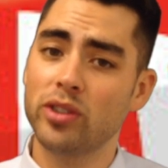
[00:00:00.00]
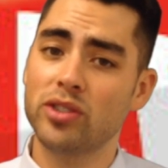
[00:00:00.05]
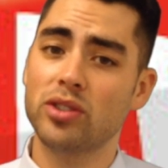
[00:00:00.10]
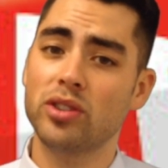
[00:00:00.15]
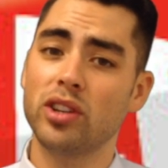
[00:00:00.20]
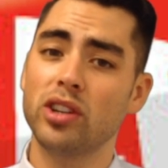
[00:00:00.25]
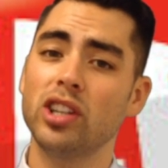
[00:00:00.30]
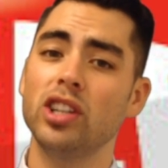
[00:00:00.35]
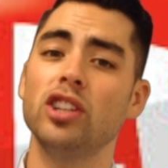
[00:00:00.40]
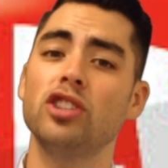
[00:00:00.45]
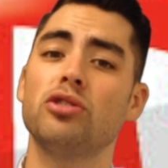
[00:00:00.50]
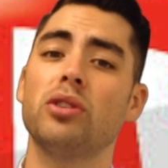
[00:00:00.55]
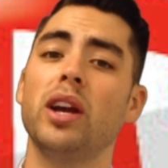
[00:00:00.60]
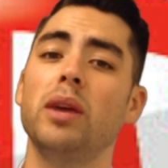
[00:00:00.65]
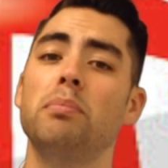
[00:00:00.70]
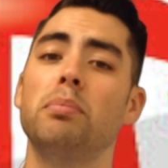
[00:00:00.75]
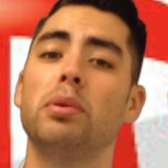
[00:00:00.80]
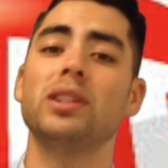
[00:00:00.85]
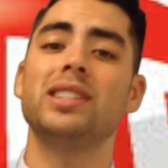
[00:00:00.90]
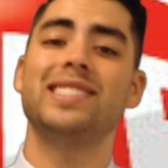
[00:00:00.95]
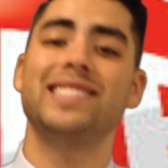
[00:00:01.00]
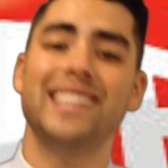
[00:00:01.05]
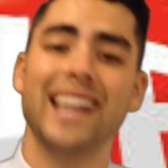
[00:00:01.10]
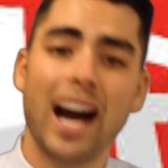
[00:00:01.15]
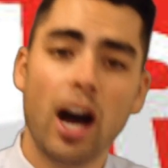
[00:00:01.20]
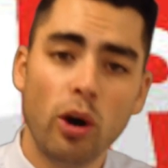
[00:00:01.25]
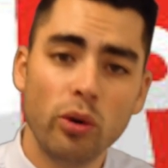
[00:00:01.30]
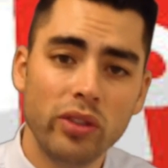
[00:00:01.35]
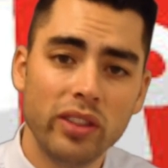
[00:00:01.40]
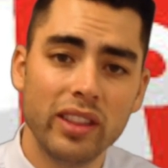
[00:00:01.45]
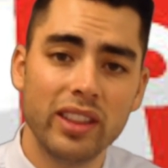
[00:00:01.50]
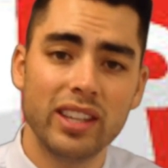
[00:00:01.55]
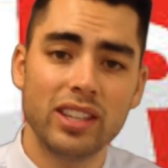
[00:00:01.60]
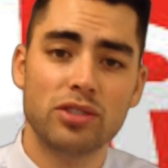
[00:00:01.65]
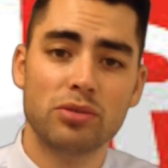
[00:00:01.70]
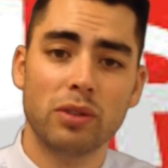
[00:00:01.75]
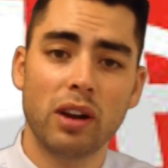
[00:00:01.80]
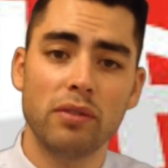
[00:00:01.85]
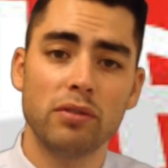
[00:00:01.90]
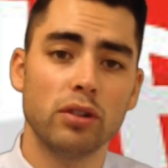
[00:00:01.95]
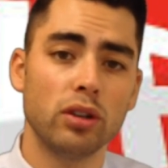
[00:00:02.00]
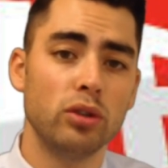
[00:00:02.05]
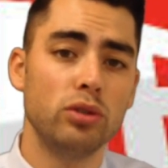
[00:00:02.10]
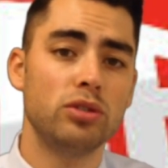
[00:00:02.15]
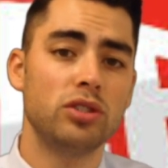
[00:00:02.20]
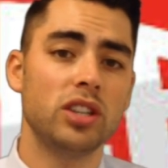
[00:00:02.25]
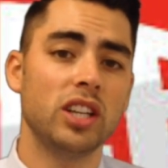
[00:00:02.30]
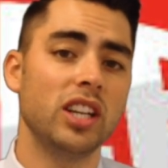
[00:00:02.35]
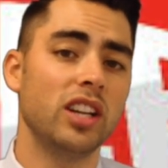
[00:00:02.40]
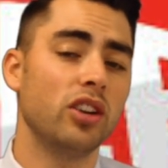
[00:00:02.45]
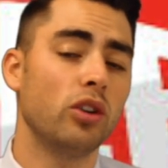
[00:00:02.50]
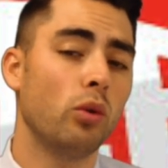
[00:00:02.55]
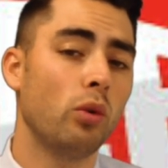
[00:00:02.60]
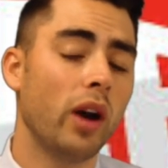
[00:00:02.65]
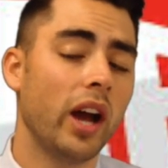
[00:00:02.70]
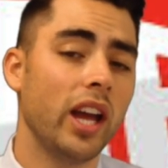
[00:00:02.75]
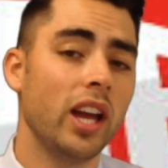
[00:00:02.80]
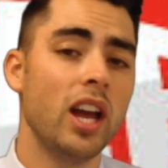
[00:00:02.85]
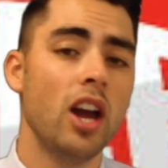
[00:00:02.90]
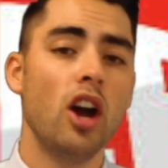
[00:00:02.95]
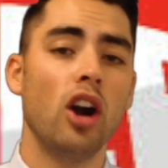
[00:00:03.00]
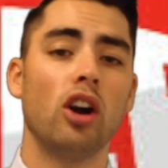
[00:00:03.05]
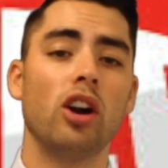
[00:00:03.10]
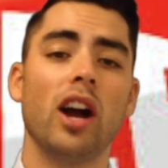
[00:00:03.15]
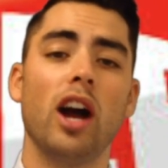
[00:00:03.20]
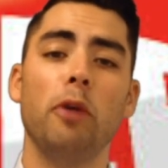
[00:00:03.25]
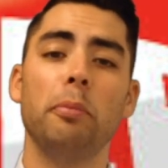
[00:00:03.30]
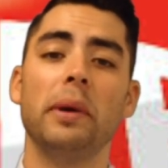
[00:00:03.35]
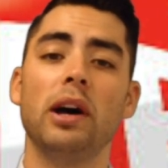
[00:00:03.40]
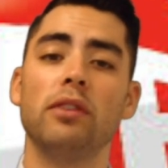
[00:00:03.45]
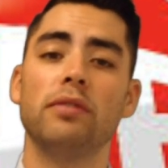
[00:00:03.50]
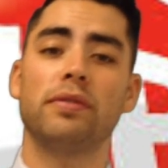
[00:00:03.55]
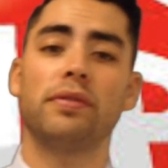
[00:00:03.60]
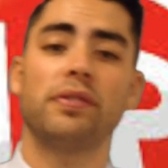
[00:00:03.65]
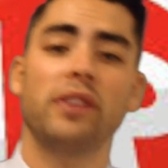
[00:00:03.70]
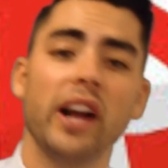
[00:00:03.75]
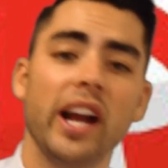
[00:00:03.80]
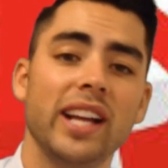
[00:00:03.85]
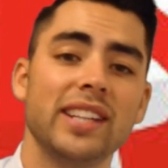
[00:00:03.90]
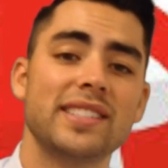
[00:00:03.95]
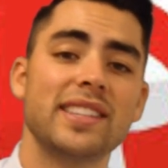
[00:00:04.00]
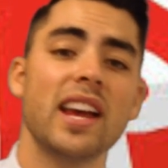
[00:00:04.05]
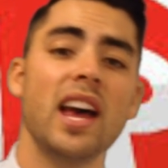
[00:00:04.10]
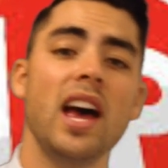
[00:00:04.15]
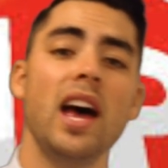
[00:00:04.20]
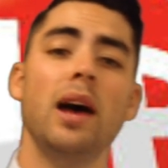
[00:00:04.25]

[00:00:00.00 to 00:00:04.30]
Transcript: so they're going to try and put down this revolution in a way, or help out France,